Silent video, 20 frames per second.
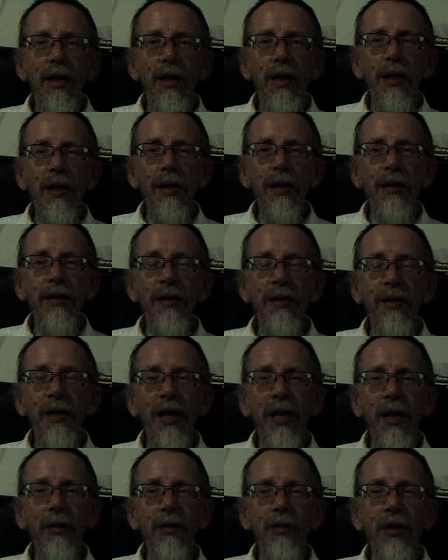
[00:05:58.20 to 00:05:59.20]
he
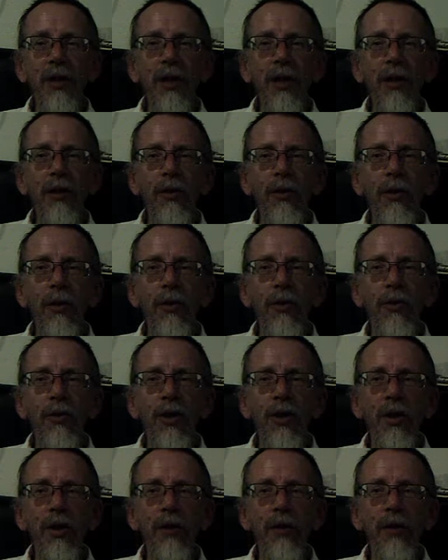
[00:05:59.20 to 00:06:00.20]
came to the
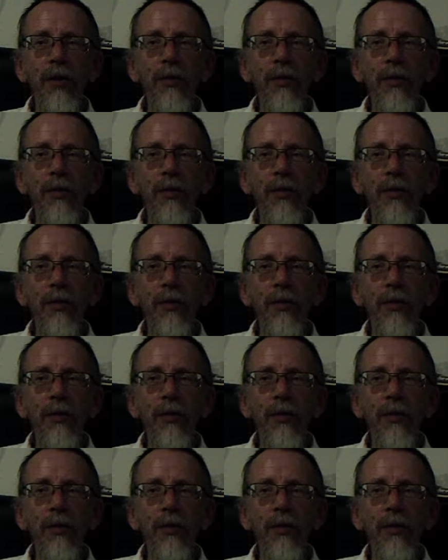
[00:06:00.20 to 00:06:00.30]
conclusion